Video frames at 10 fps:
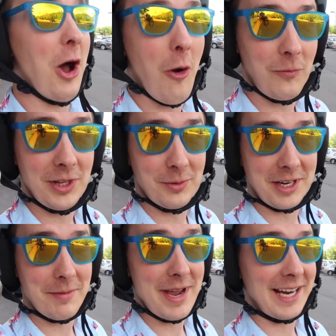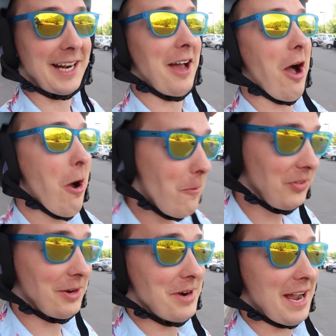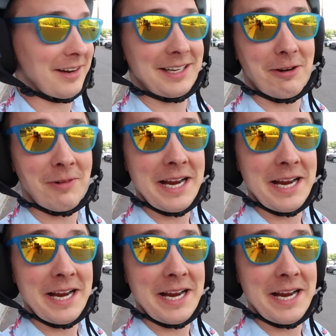Hopefully we're gonna make it. Hopefully we're not gonna get